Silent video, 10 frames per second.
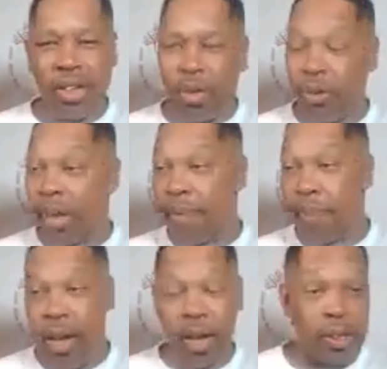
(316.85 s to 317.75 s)
So I was like,
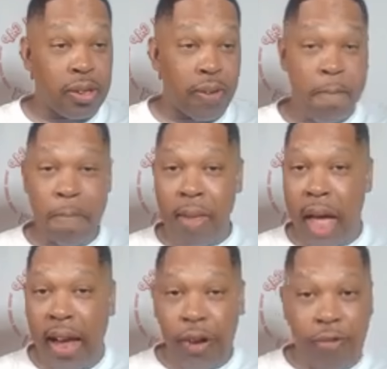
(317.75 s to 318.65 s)
man, listen,
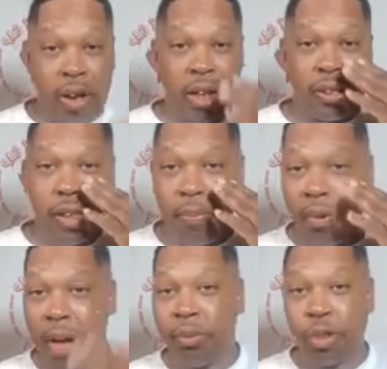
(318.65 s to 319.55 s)
I got to find something
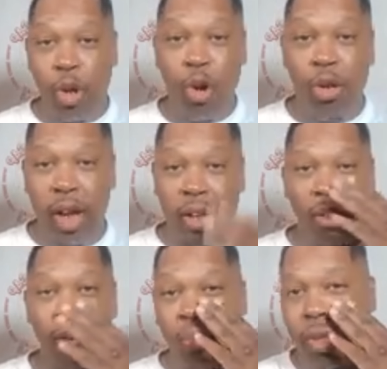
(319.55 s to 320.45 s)
on them stars, how they
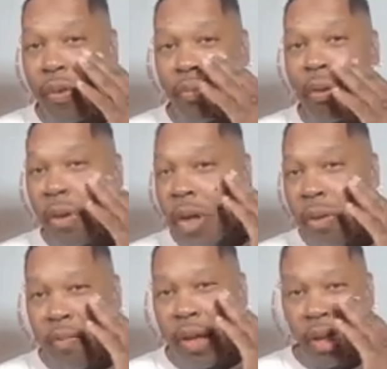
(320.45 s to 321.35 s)
do stuff to
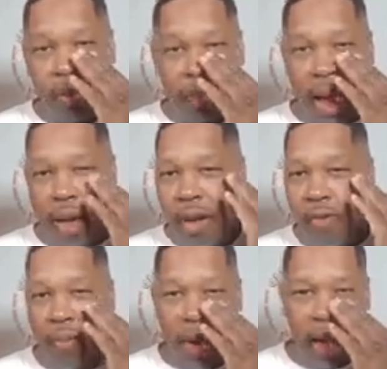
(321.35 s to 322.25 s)
make it the black, cover
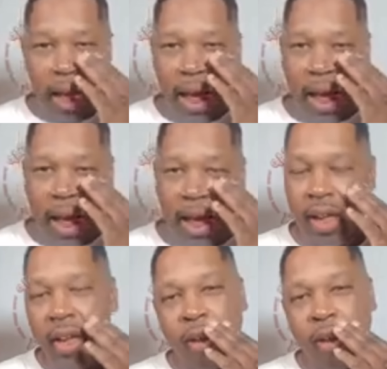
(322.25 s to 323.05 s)
the black eye,